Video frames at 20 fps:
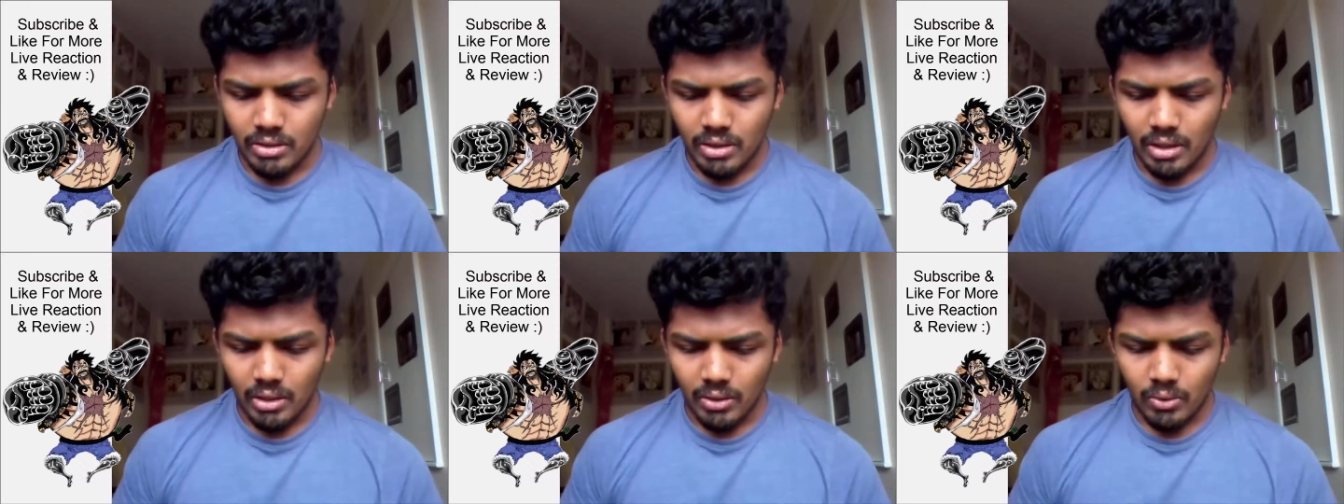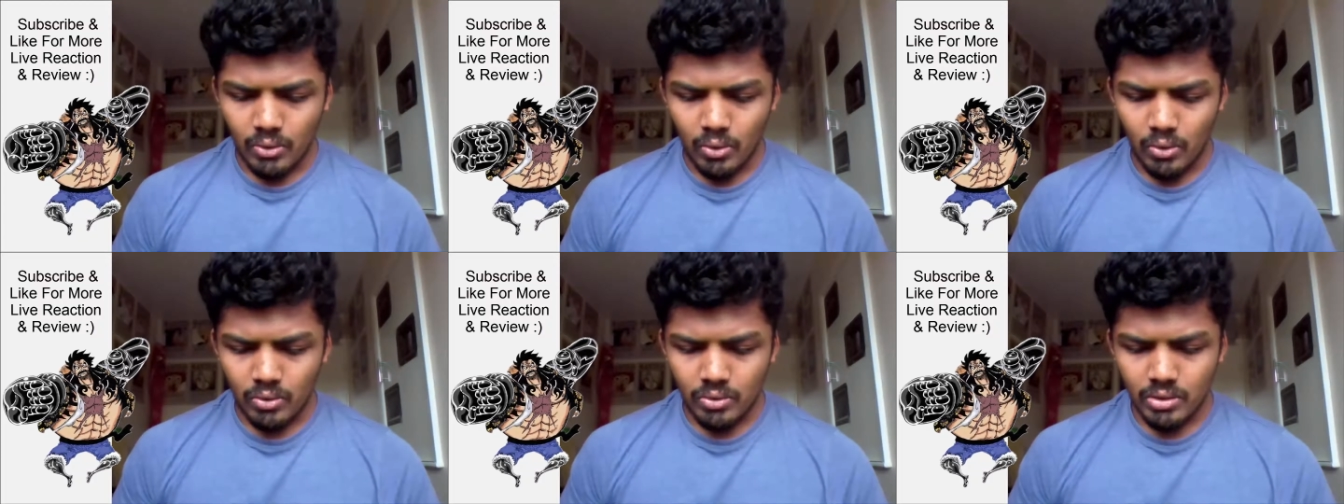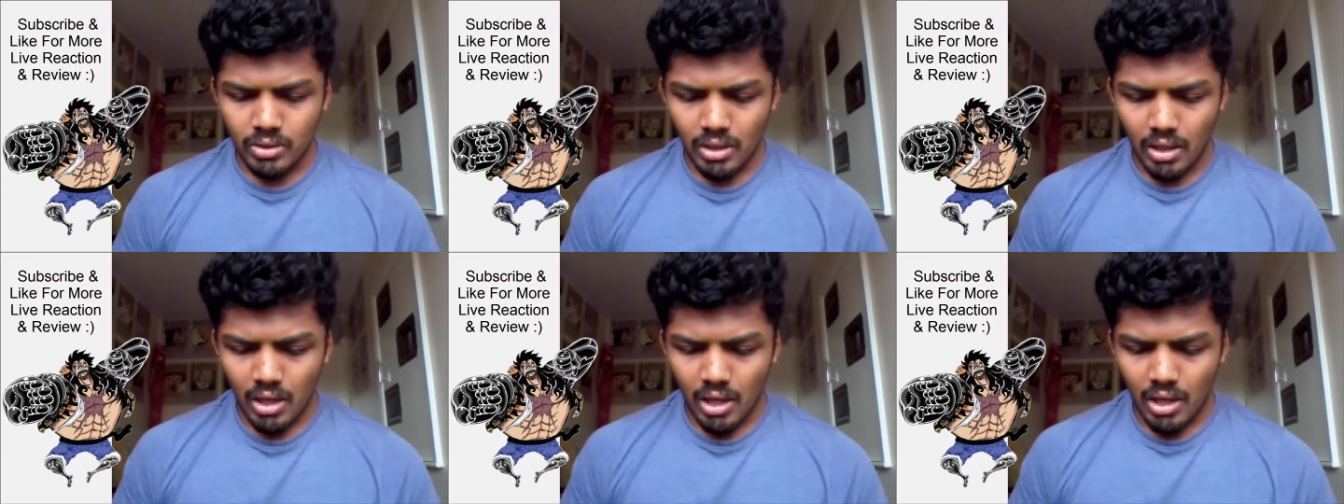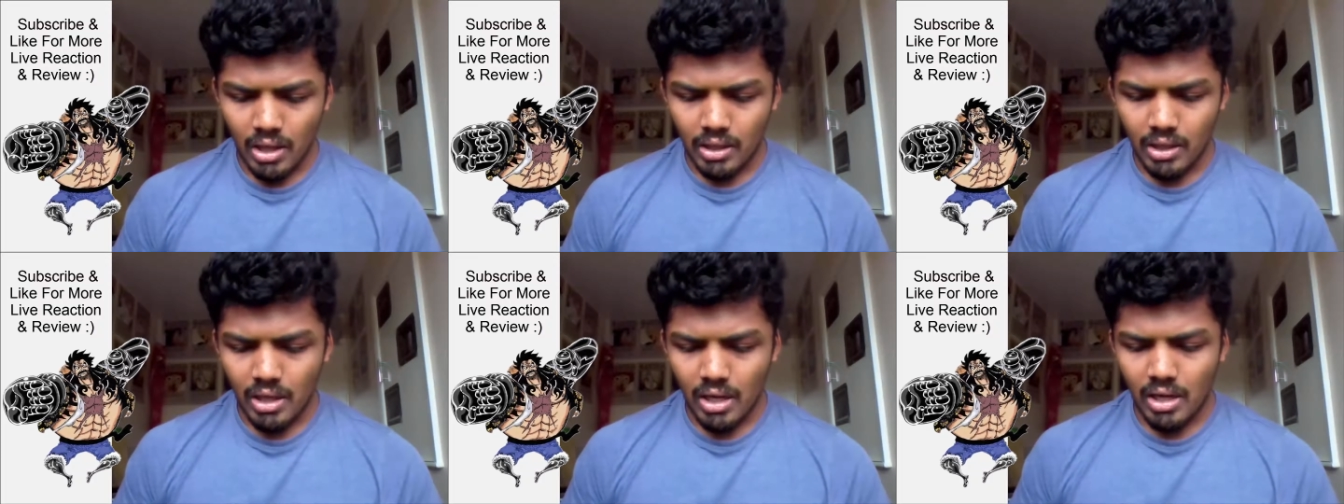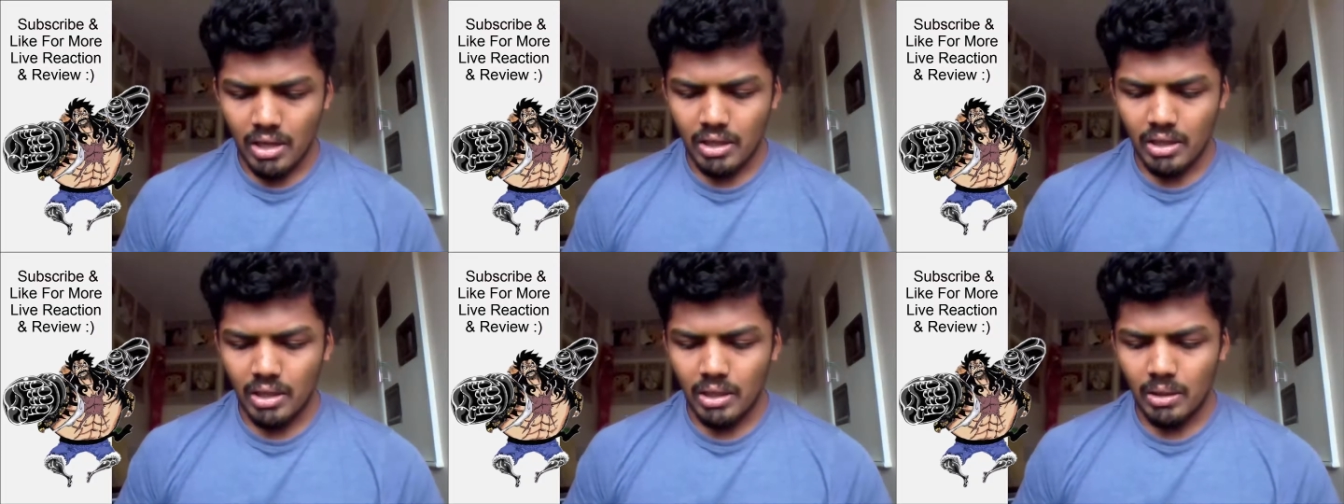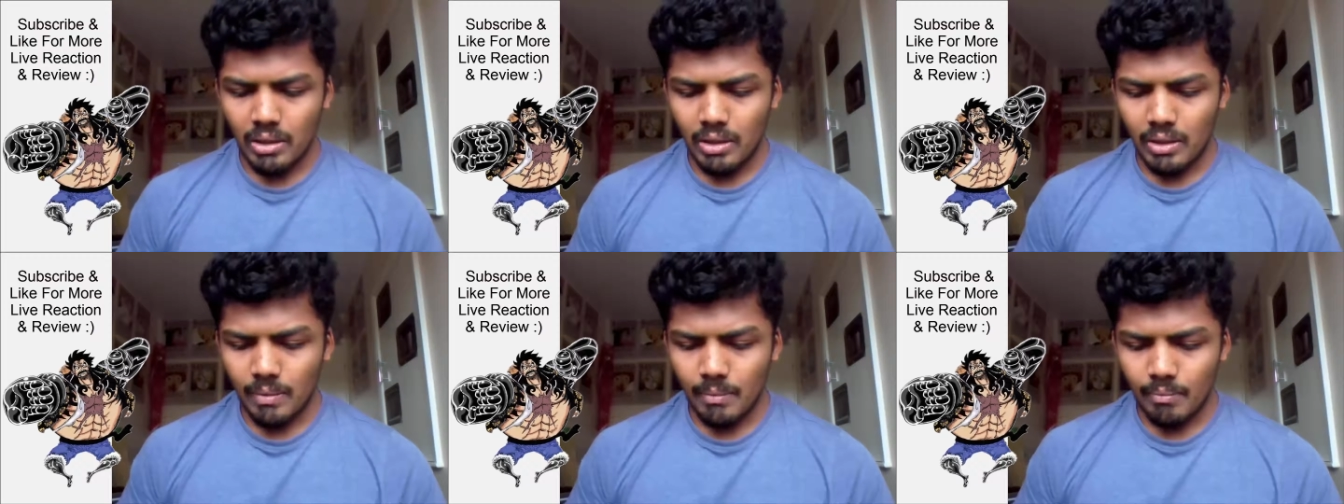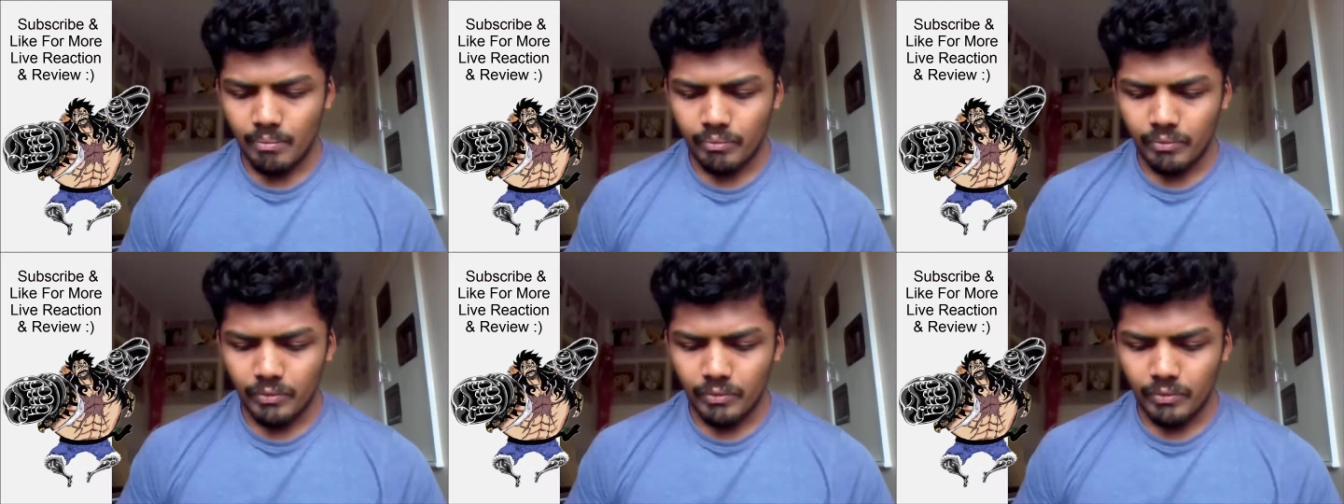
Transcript: The cooks are currently